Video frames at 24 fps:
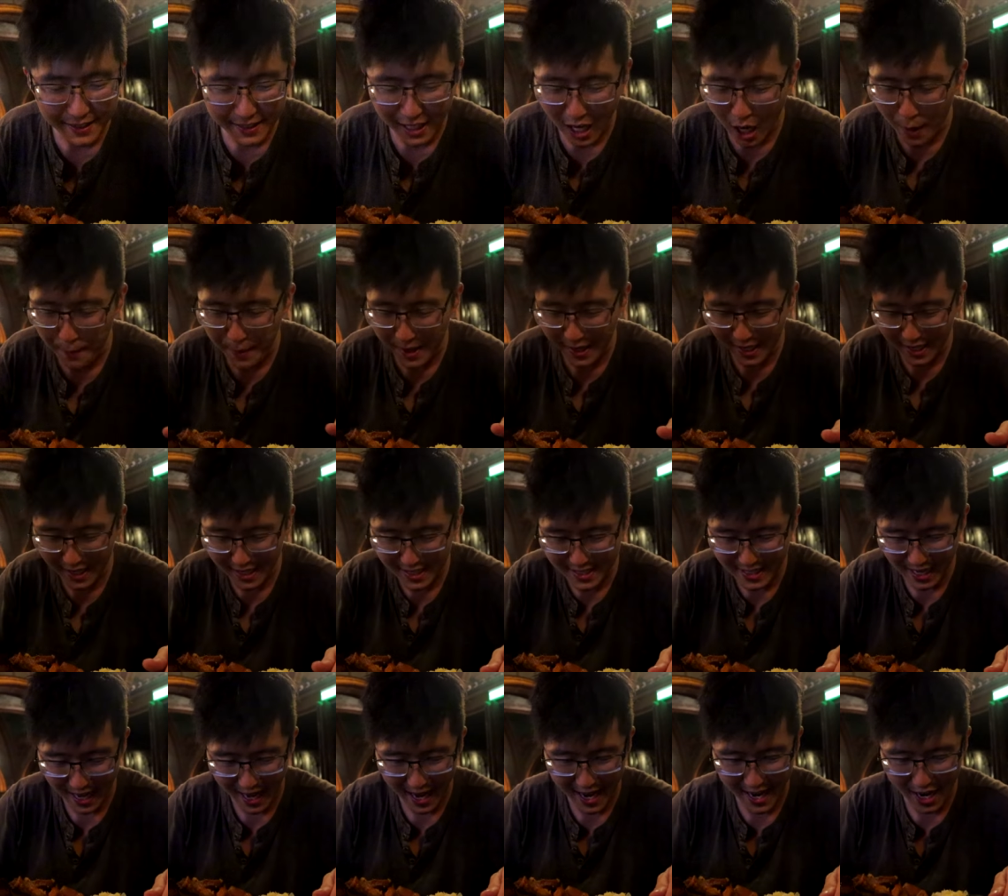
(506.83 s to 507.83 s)
come and it is
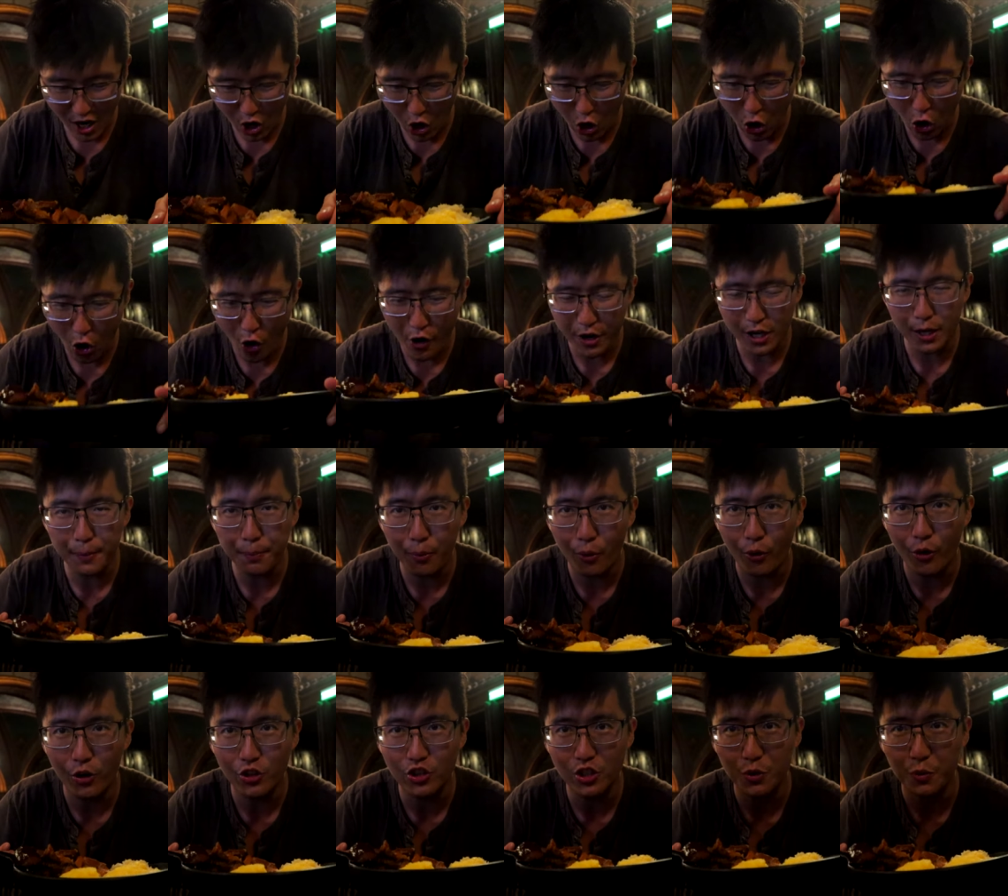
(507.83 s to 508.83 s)
a hearty
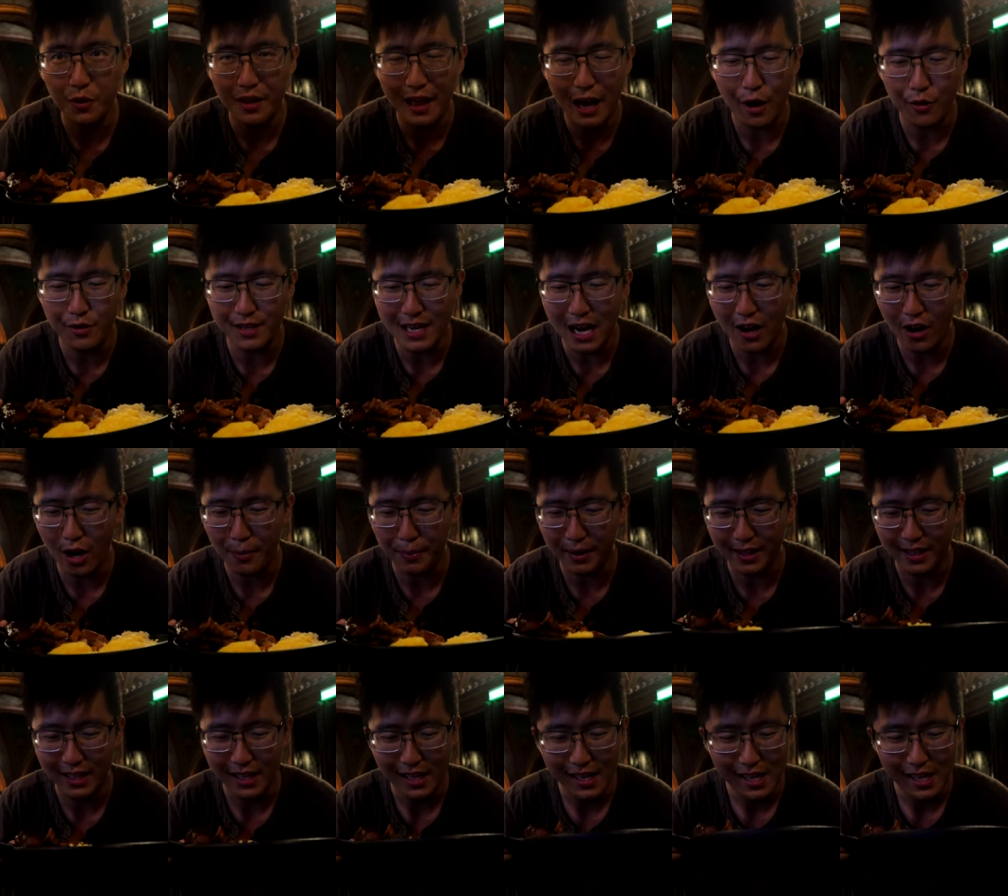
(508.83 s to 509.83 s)
portion without doubt. I mean,